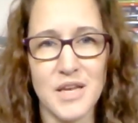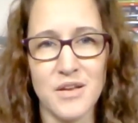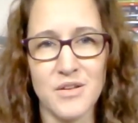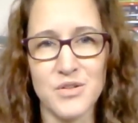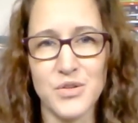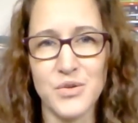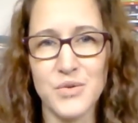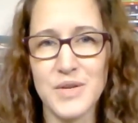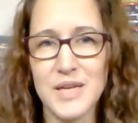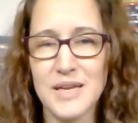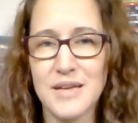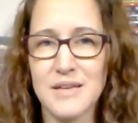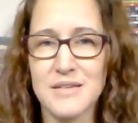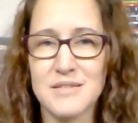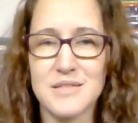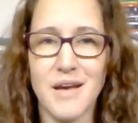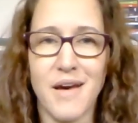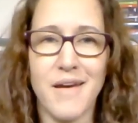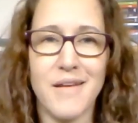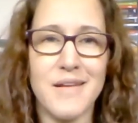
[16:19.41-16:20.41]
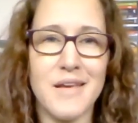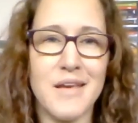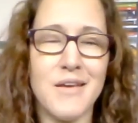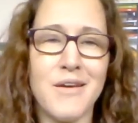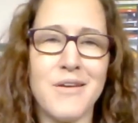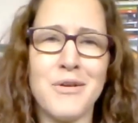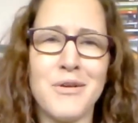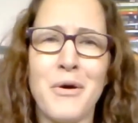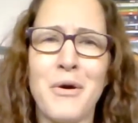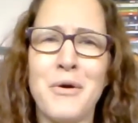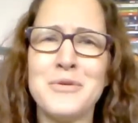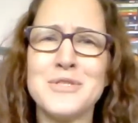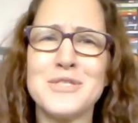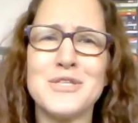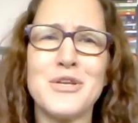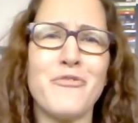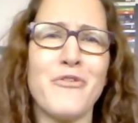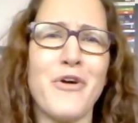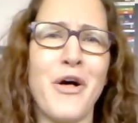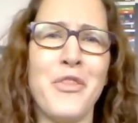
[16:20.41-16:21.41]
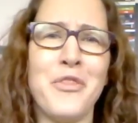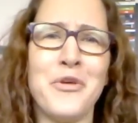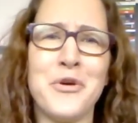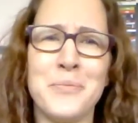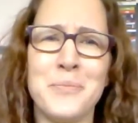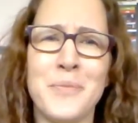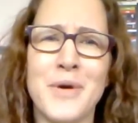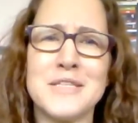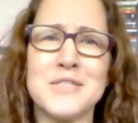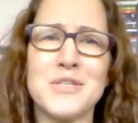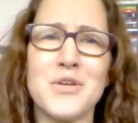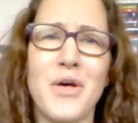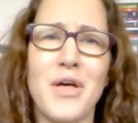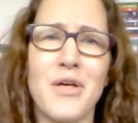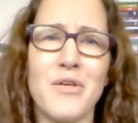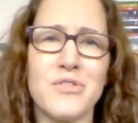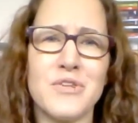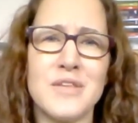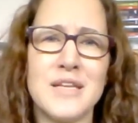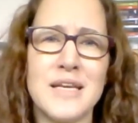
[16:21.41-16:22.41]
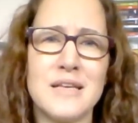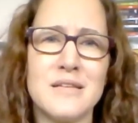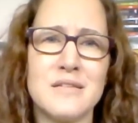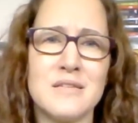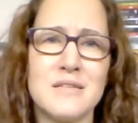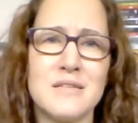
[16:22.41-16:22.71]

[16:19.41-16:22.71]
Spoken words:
including anxiety and a host of other mental health needs?